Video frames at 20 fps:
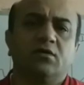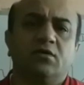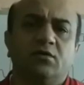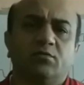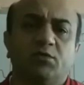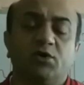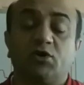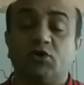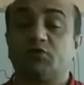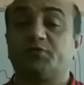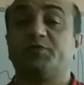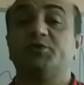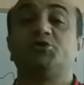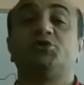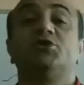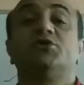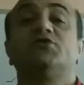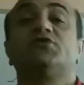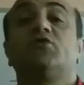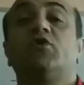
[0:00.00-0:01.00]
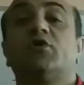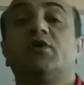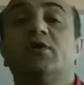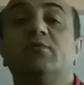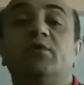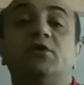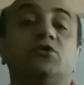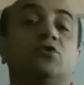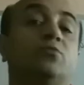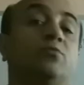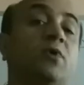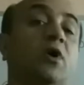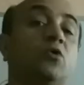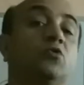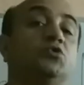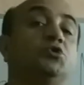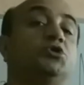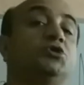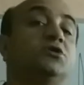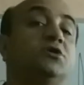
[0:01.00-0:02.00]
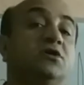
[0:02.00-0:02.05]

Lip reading: because patient is not able to mount